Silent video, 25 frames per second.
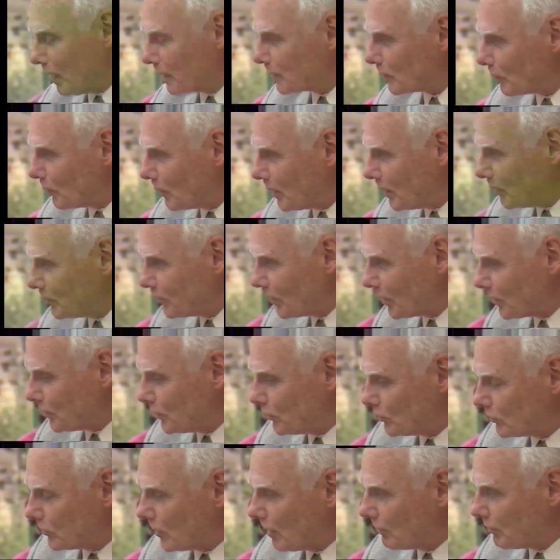microwaves are
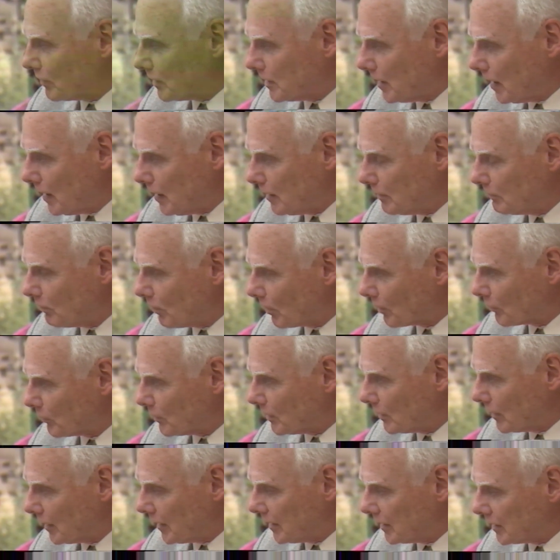used every day for
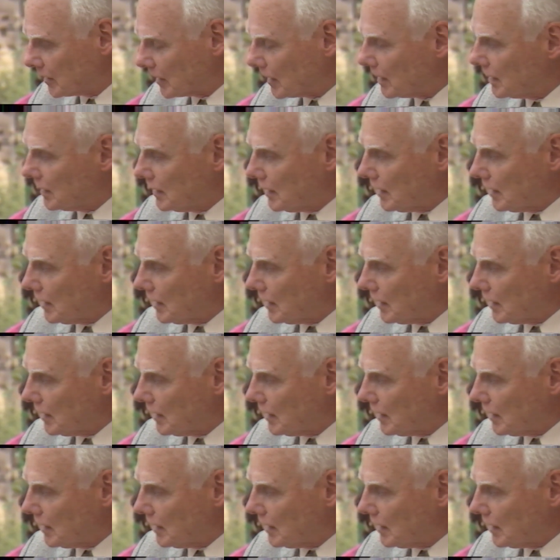relaying